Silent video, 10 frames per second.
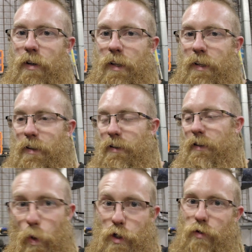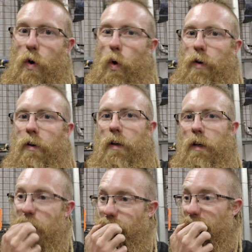did, which is good.
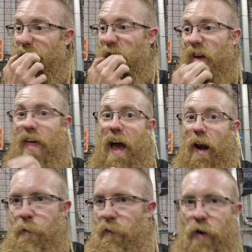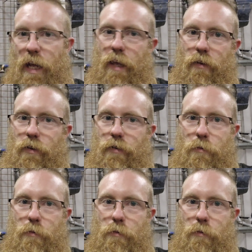If I didn't do that, it'd be ridiculous.